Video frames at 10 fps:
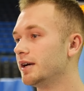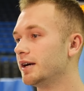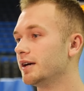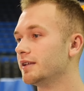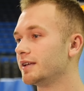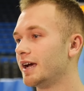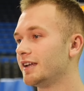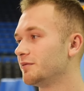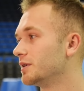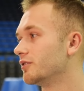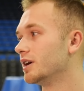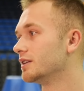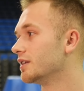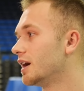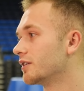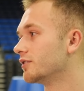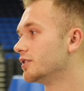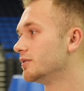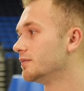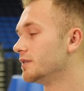The guys have been great in the locker
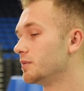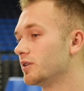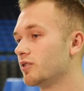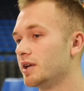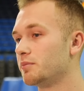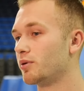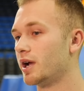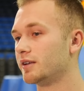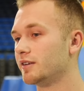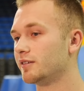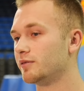room. It's been great in practice.